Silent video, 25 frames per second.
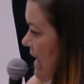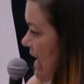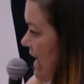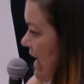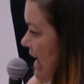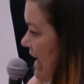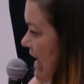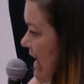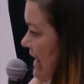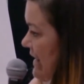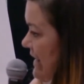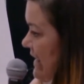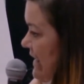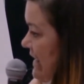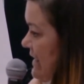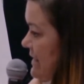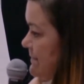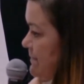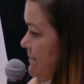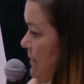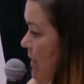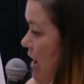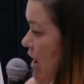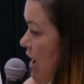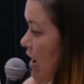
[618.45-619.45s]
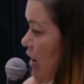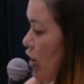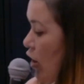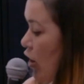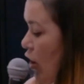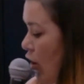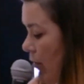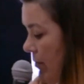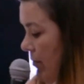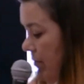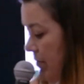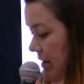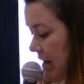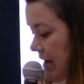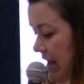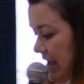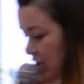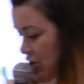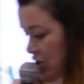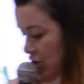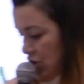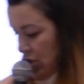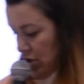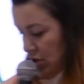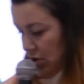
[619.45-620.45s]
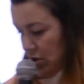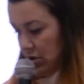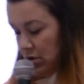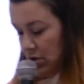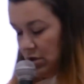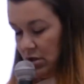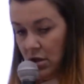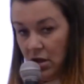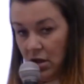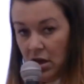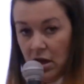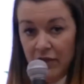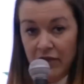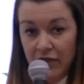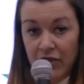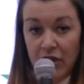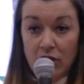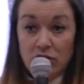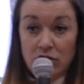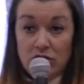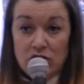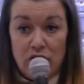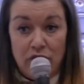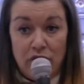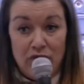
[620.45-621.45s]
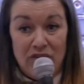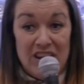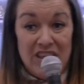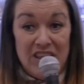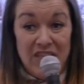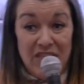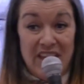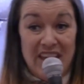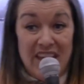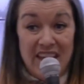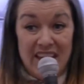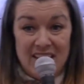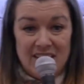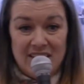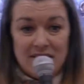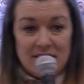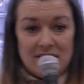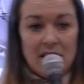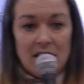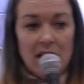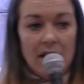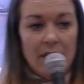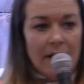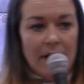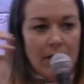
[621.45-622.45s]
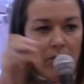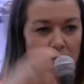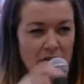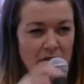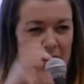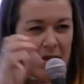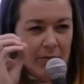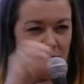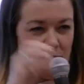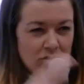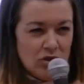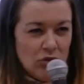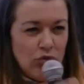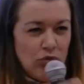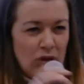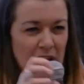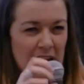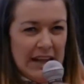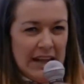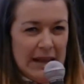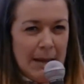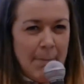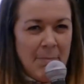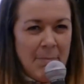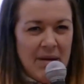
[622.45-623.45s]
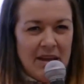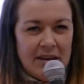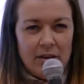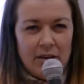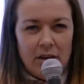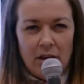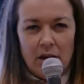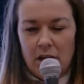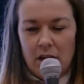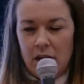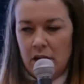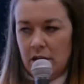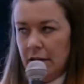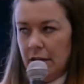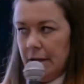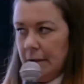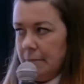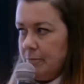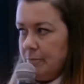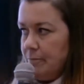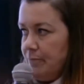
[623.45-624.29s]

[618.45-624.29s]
And it is by a combination of those 3 things that we're able to really embed our learning.